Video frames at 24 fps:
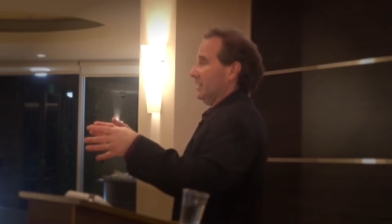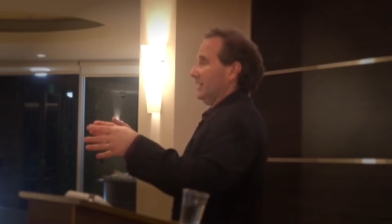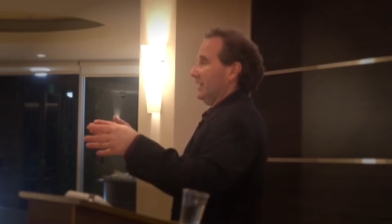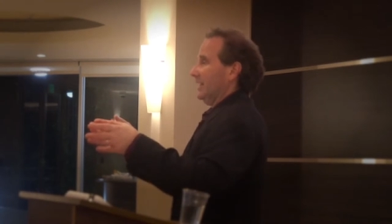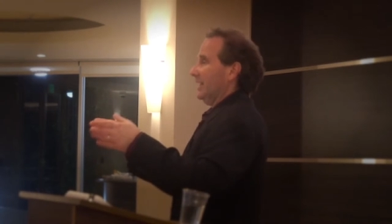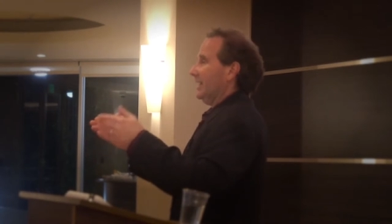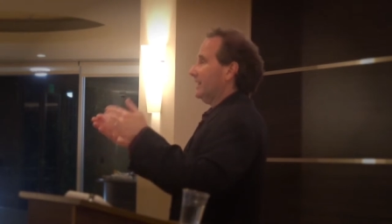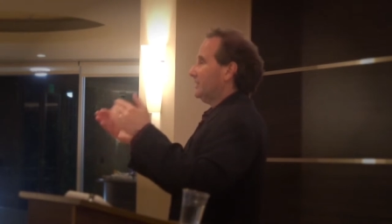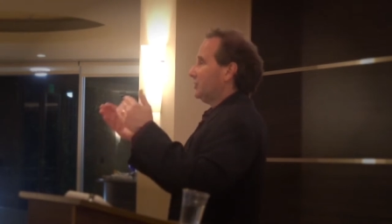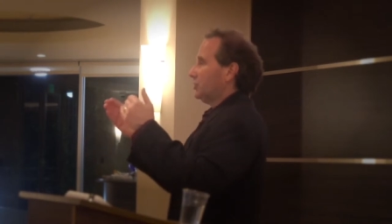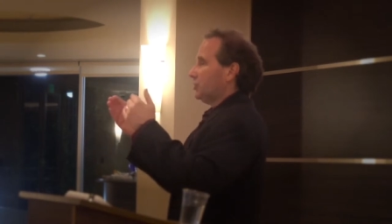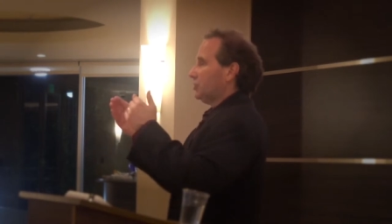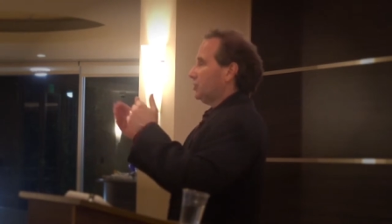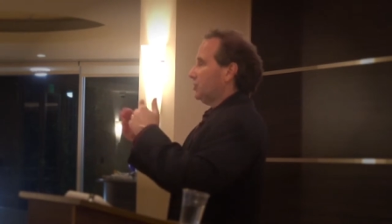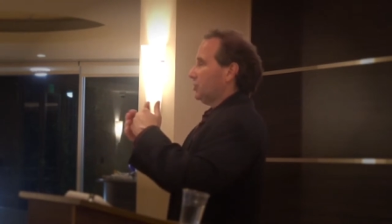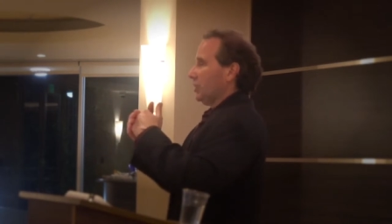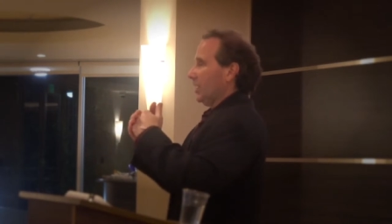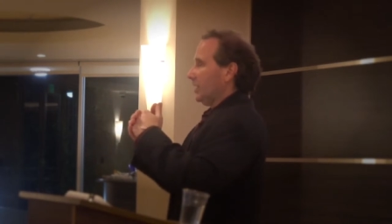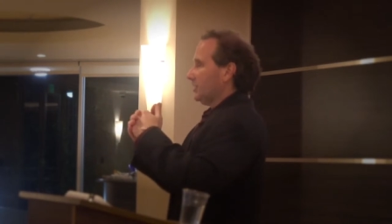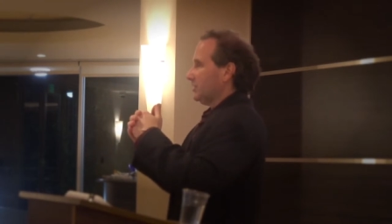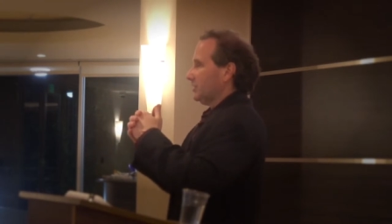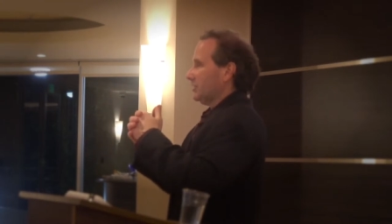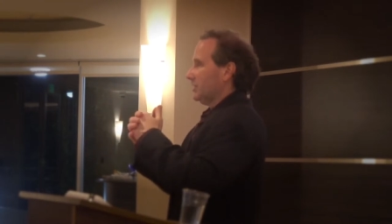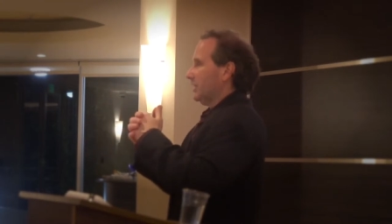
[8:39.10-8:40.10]
It's
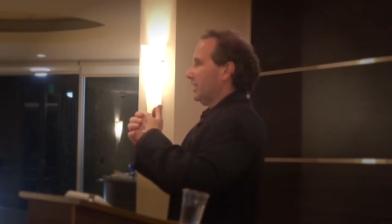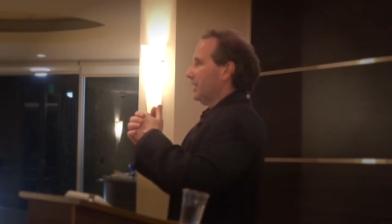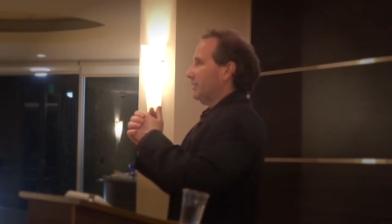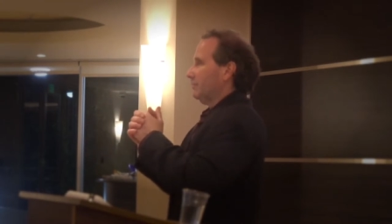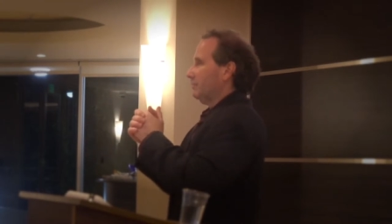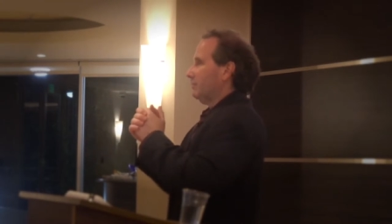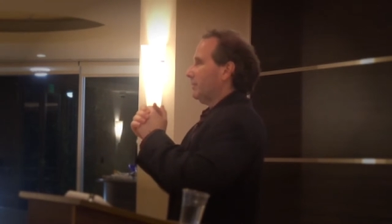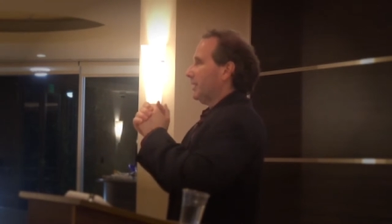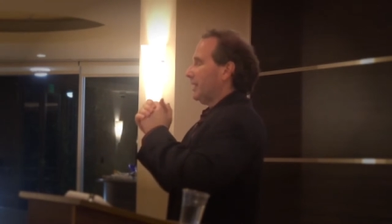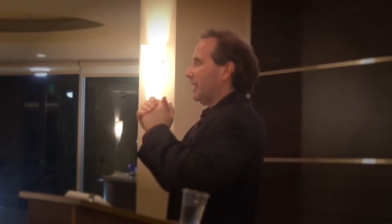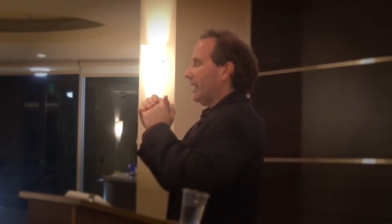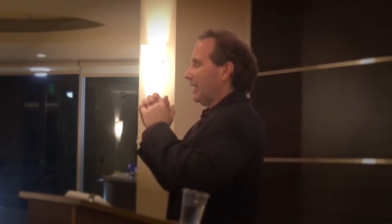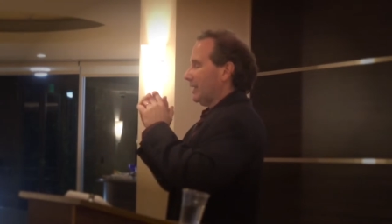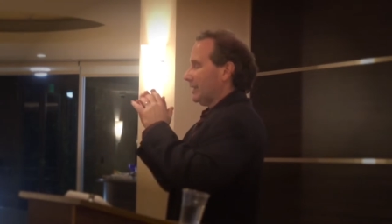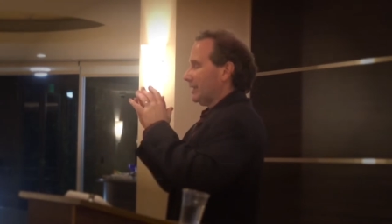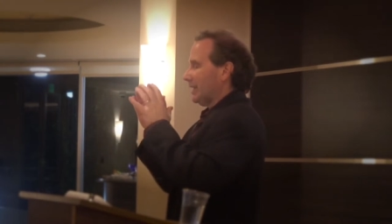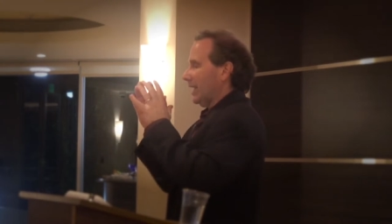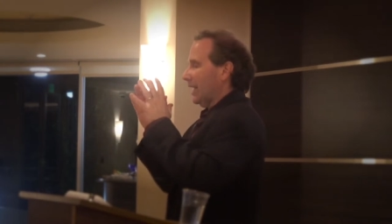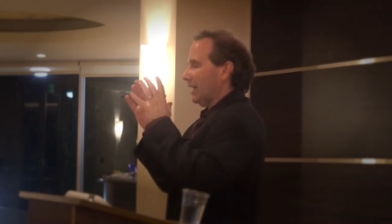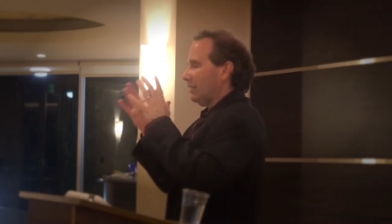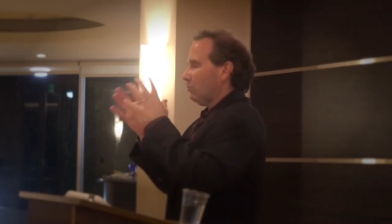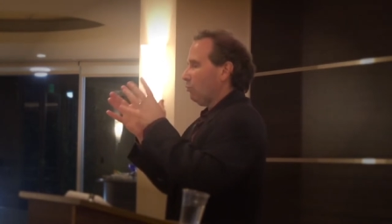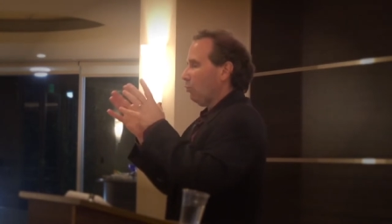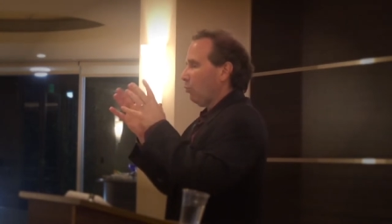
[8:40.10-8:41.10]
just, it, it,
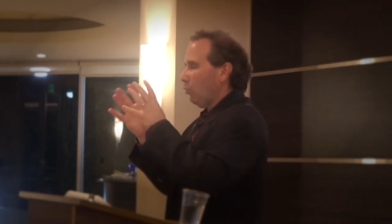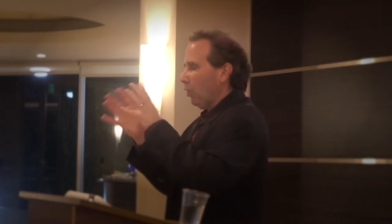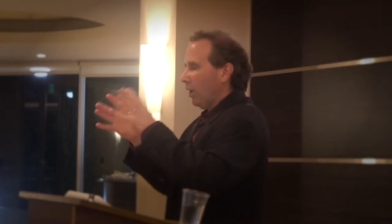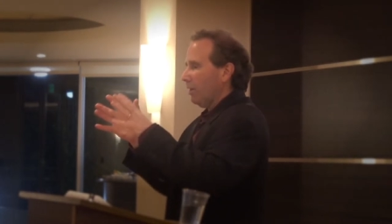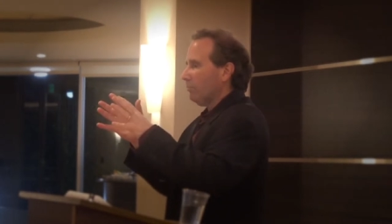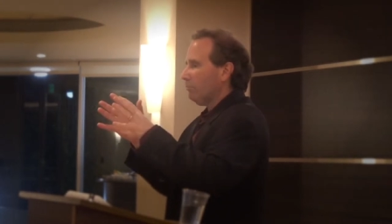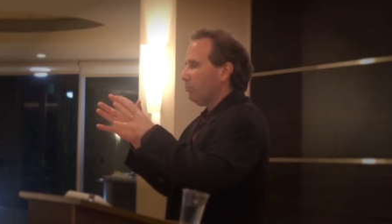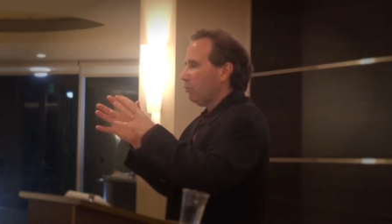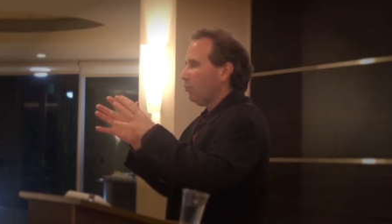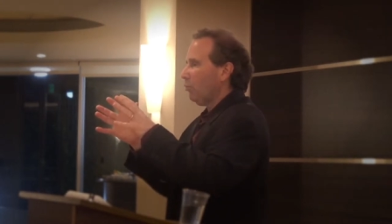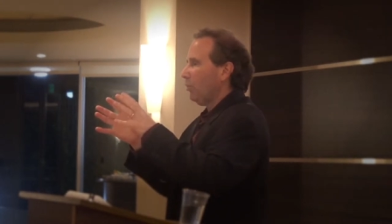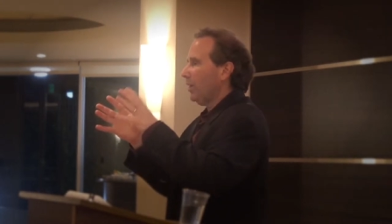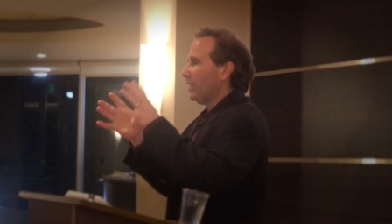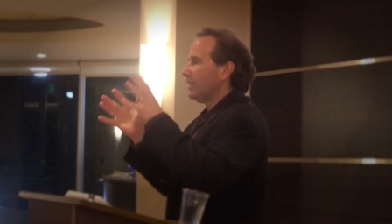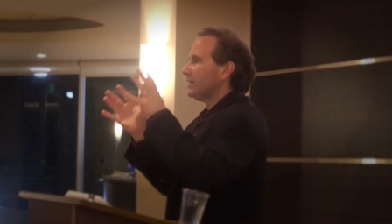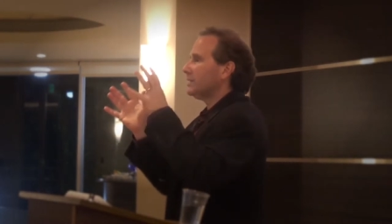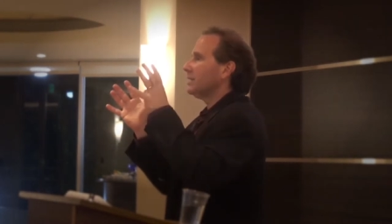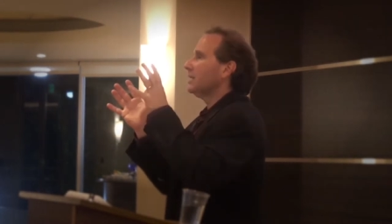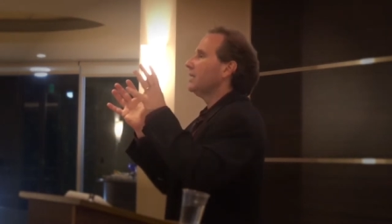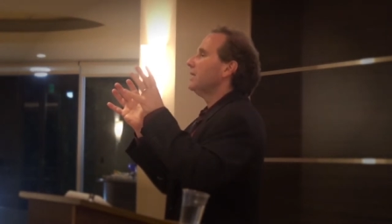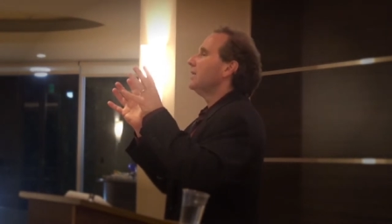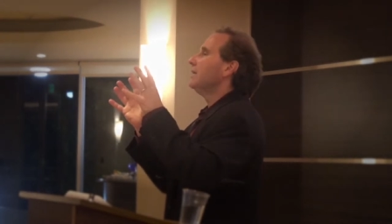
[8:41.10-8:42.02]
at one point,